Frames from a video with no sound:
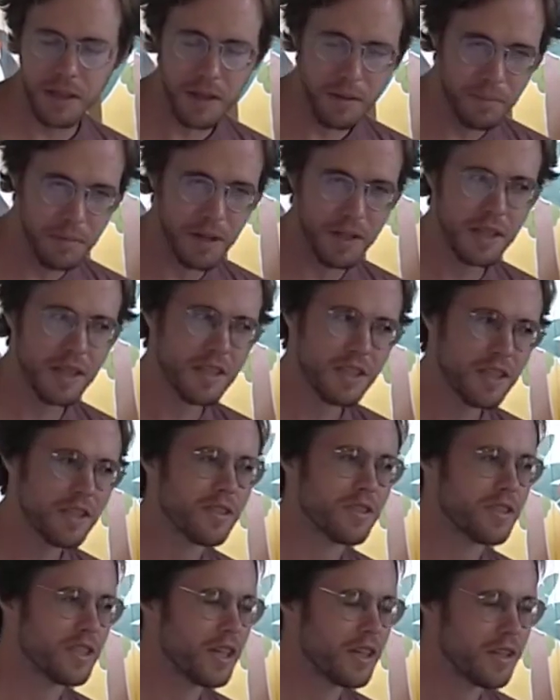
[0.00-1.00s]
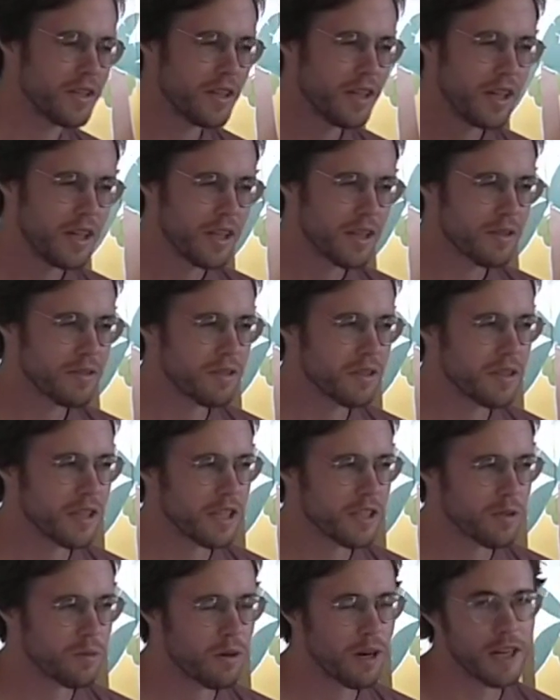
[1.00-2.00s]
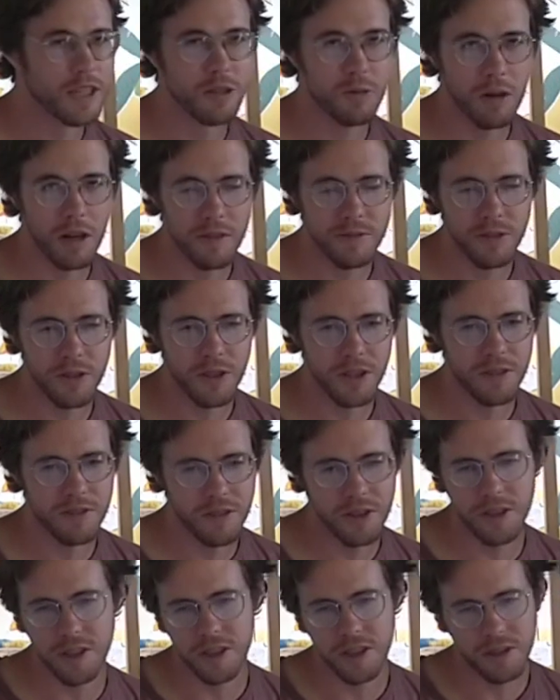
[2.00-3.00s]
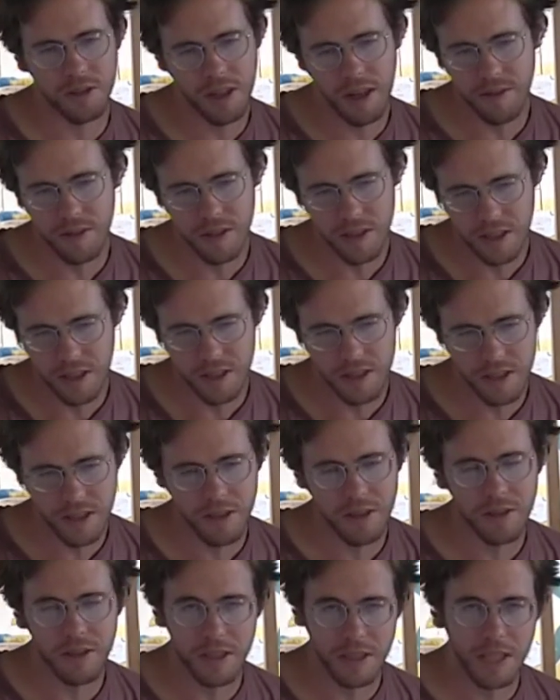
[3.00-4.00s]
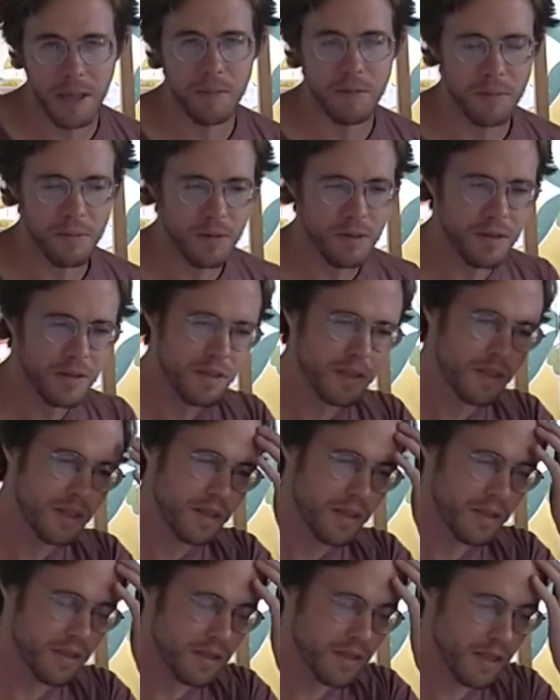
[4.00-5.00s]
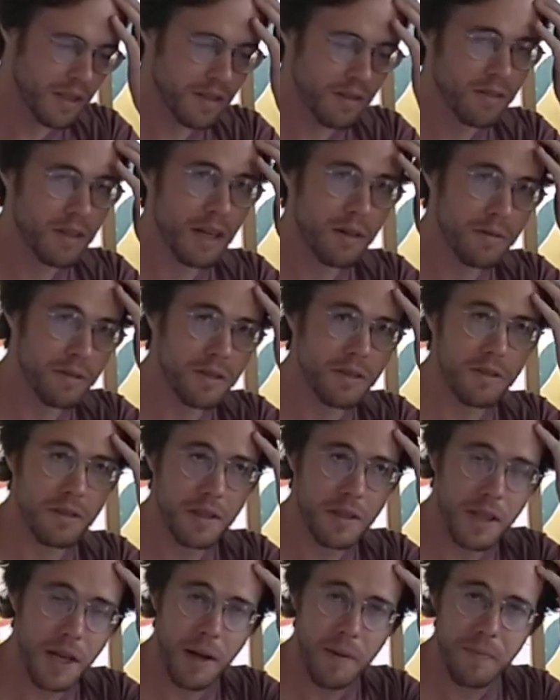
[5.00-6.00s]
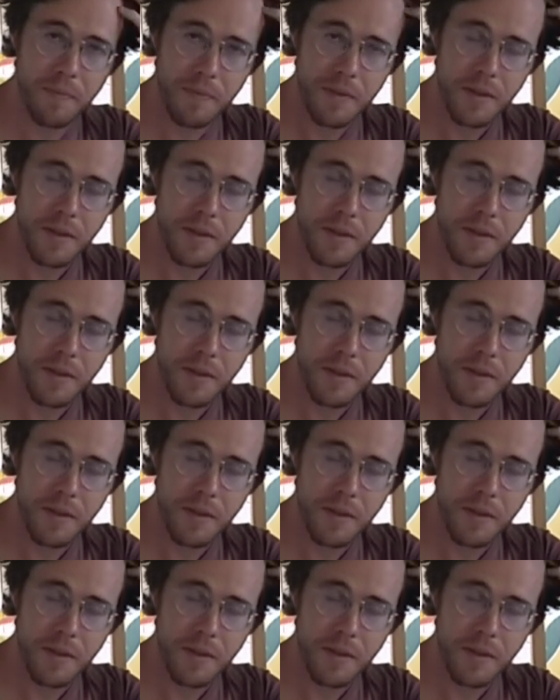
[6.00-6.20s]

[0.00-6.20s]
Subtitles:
But they still sell 3,000 watt 12 volt inverters, so obviously it's still acceptable. There's nothing wrong with doing that.